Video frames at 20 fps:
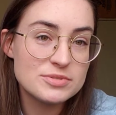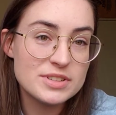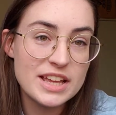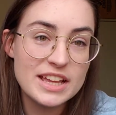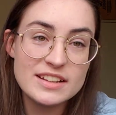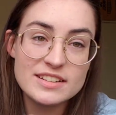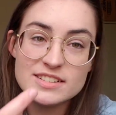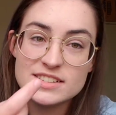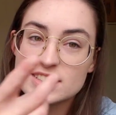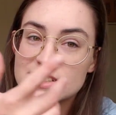
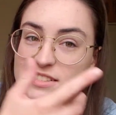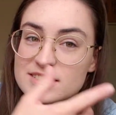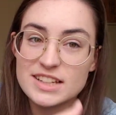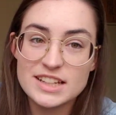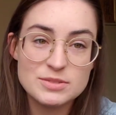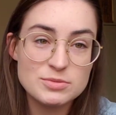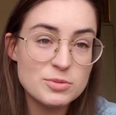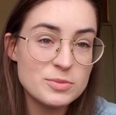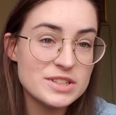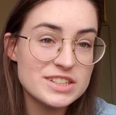and
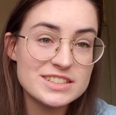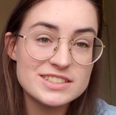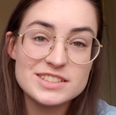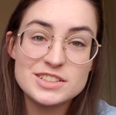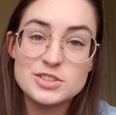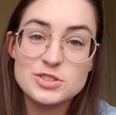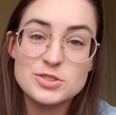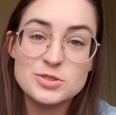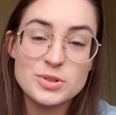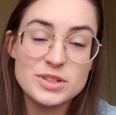that's what we
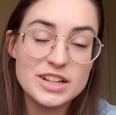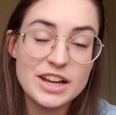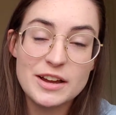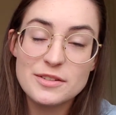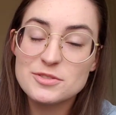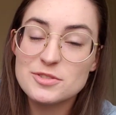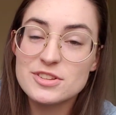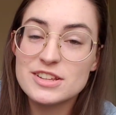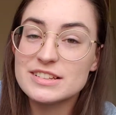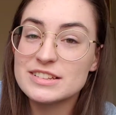continued doing
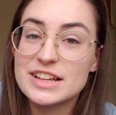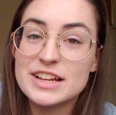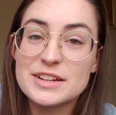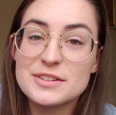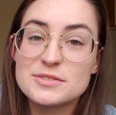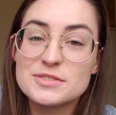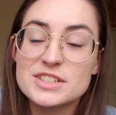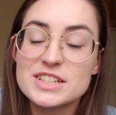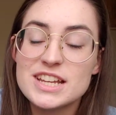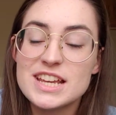after they
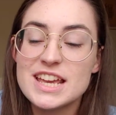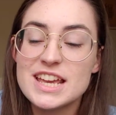left.